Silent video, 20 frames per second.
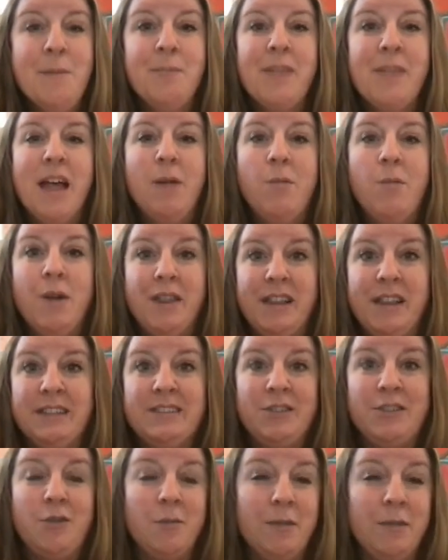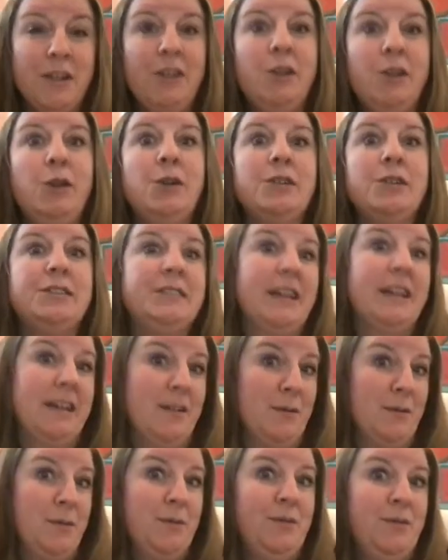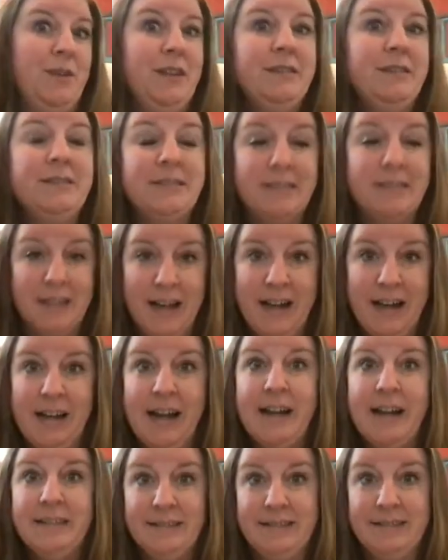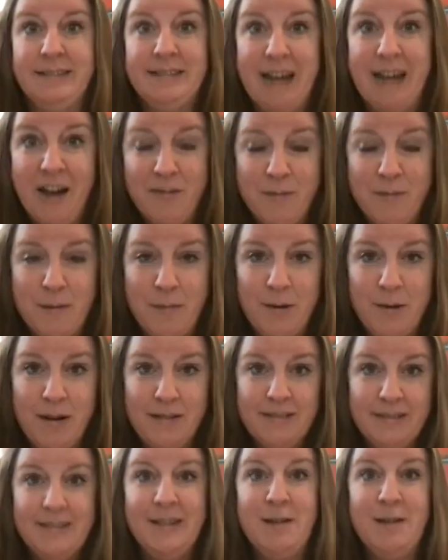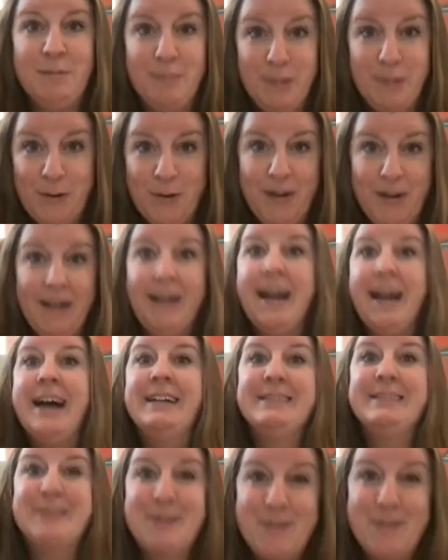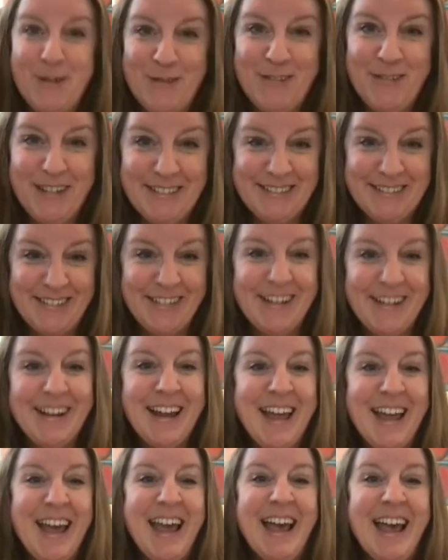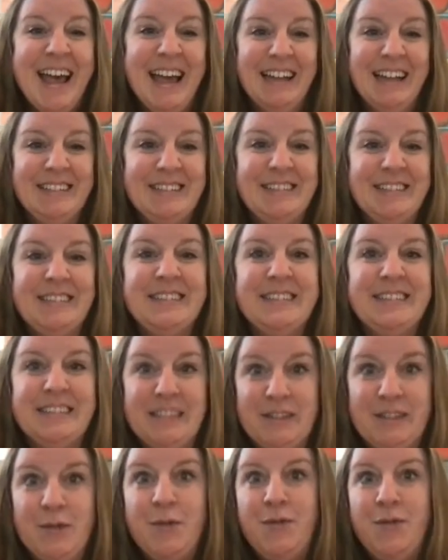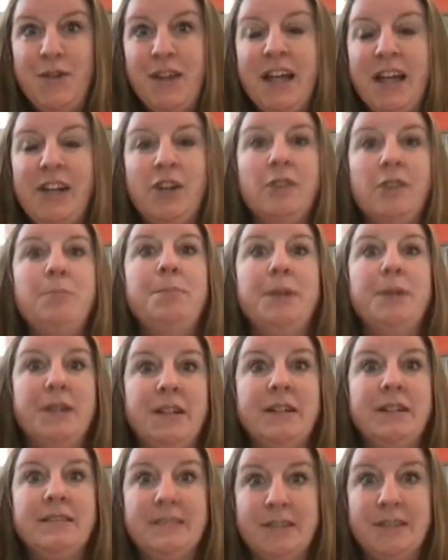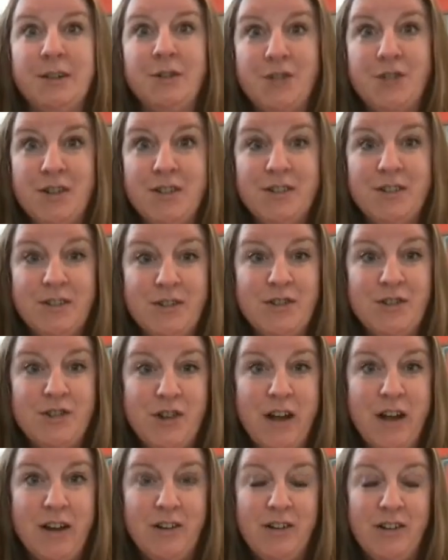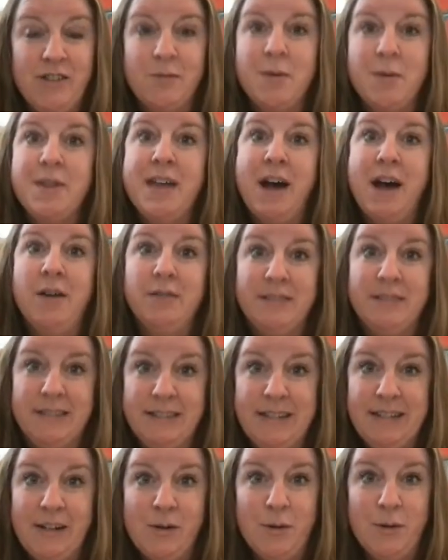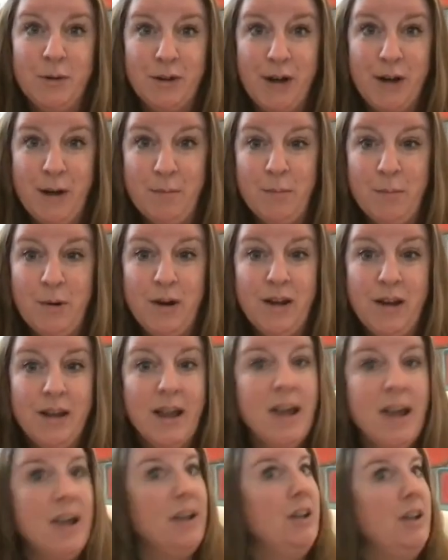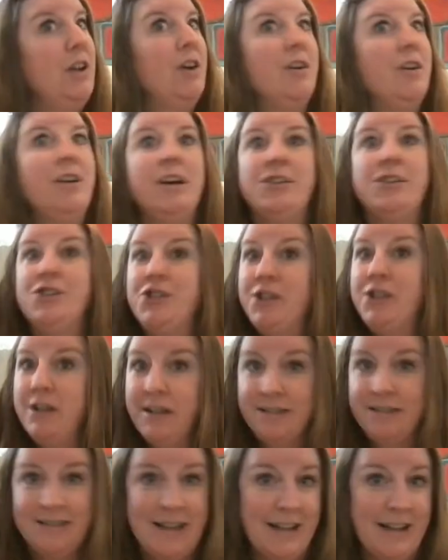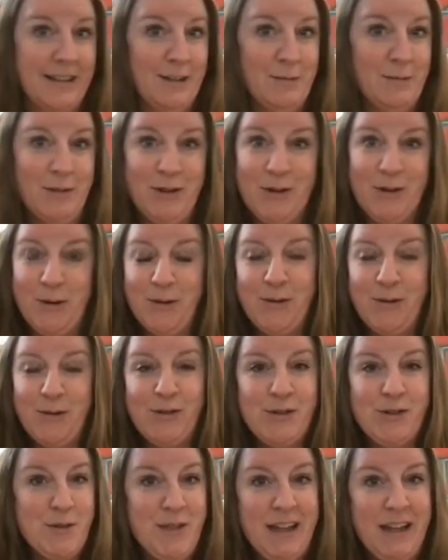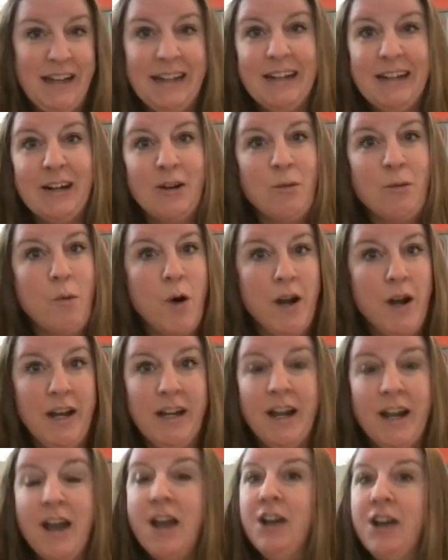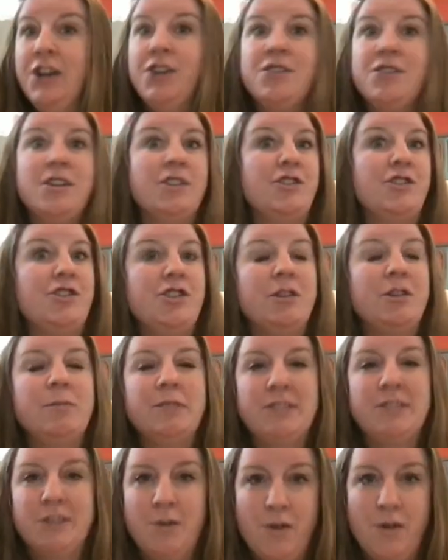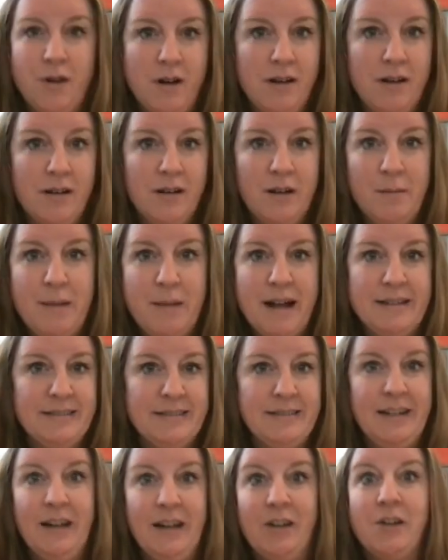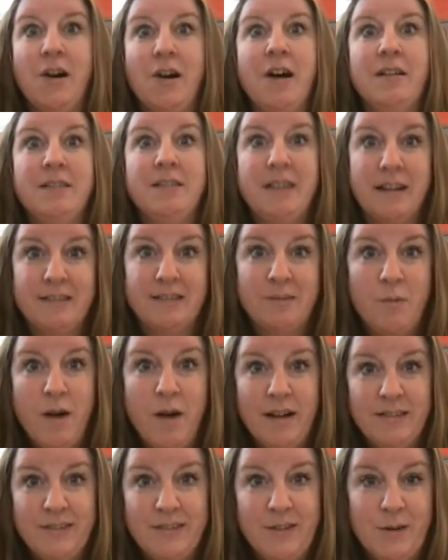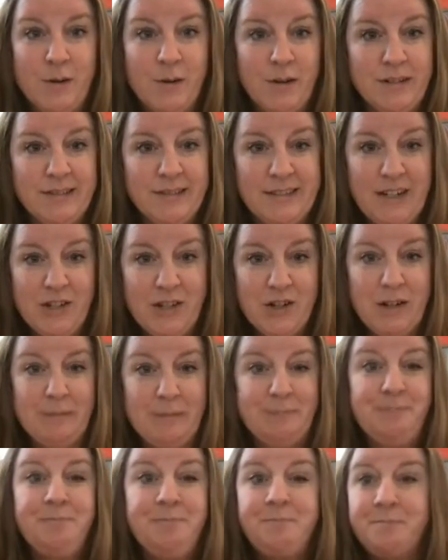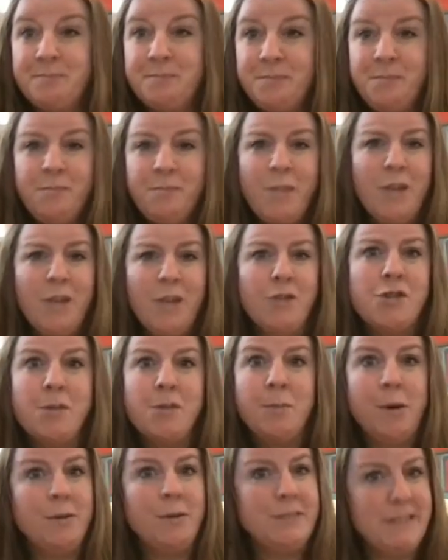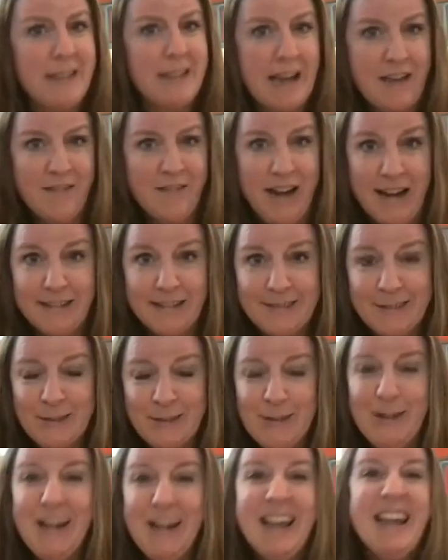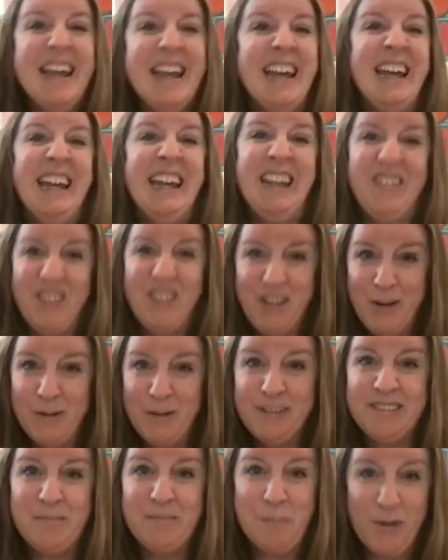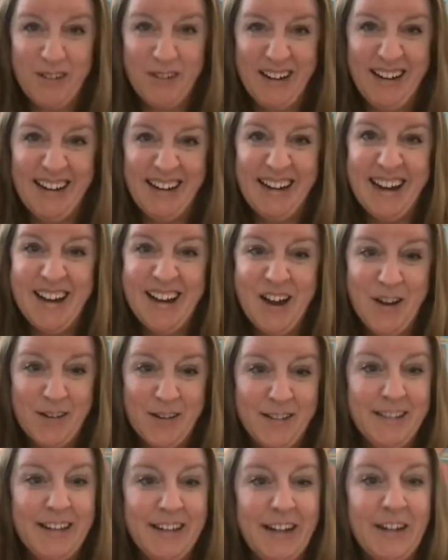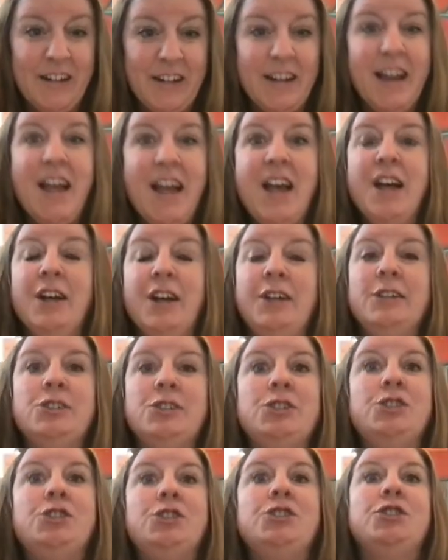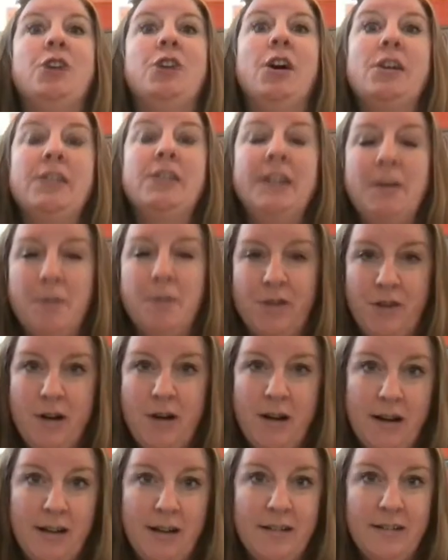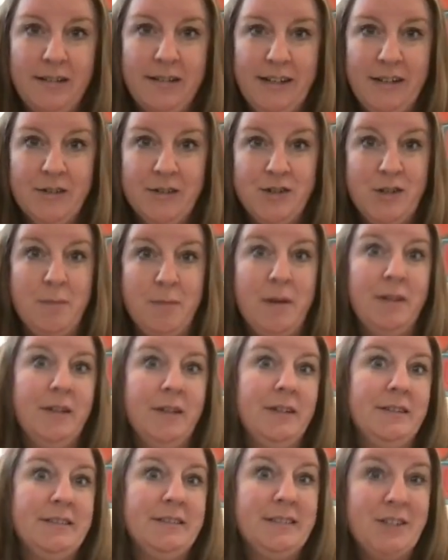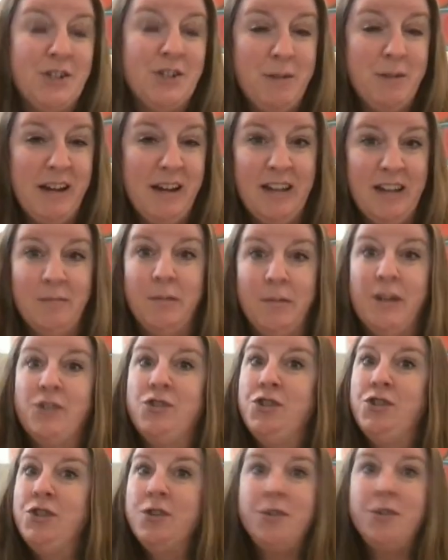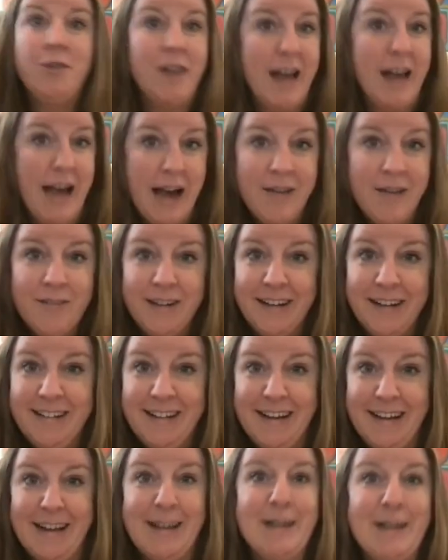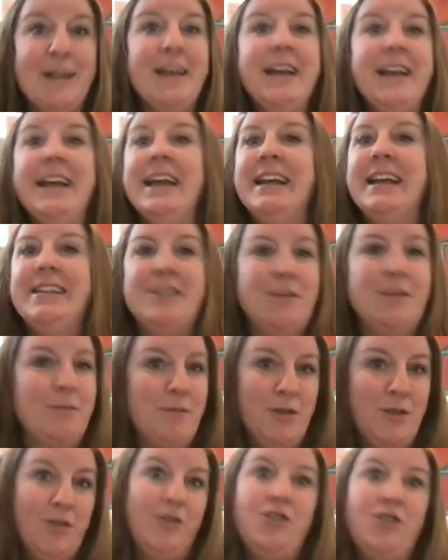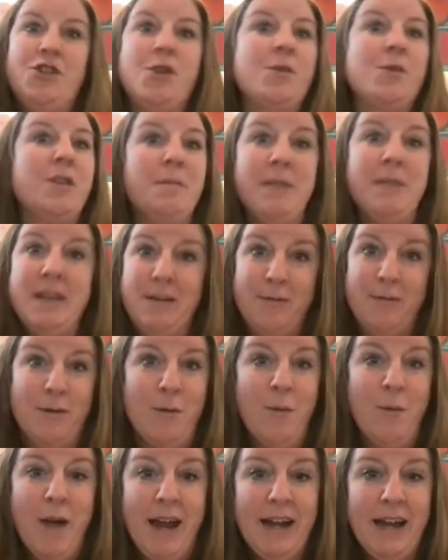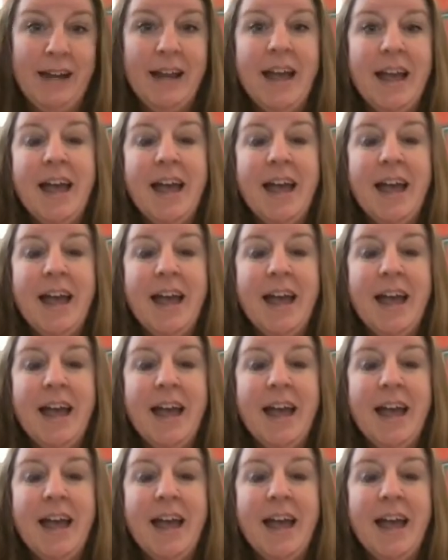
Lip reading: And what this normally looks like and feels like as a staff member, as an employee, as a fundraiser, is to feel like you're building solutions and strategies without stakeholder input. You're not sure exactly what donors are thinking or wanting. You're not sure what's going on capacity and context-wise in your organization. You're supposed to have answer, even though it's murky and unclear. You're struggling with talking to leaders about their decision-making because you don't have any data to show them a different way.